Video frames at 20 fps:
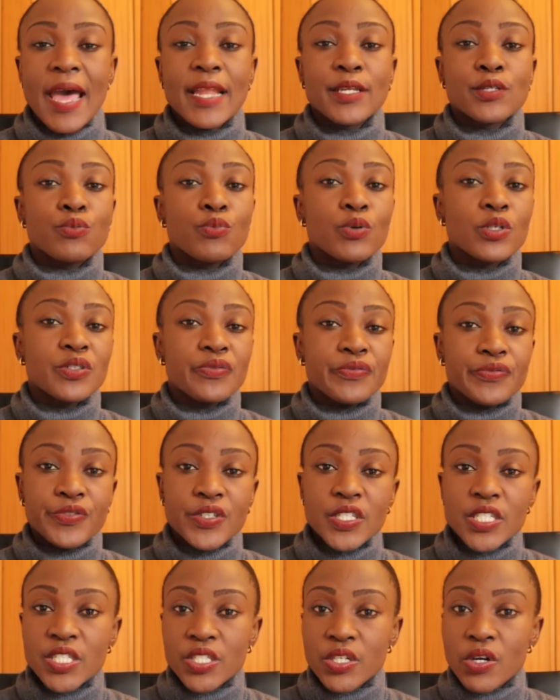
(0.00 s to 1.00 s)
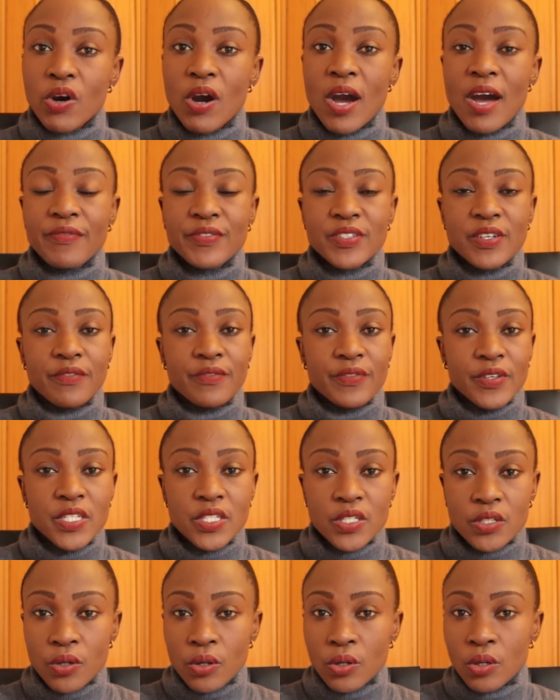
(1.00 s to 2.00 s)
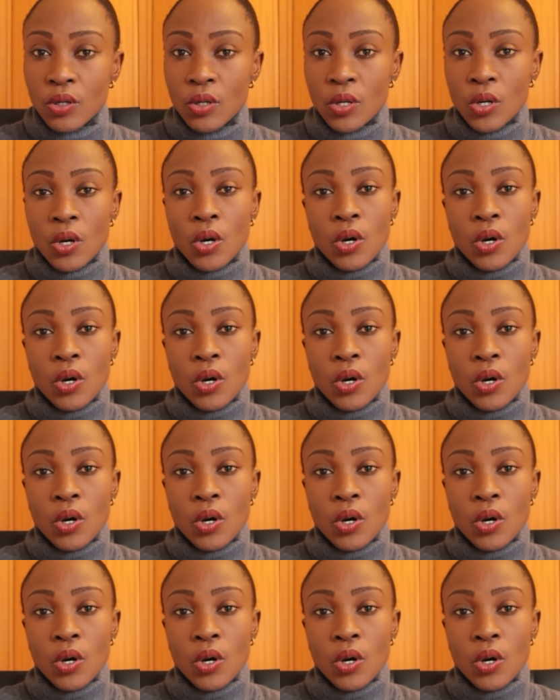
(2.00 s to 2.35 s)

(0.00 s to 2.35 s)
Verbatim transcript: I had to watch video after video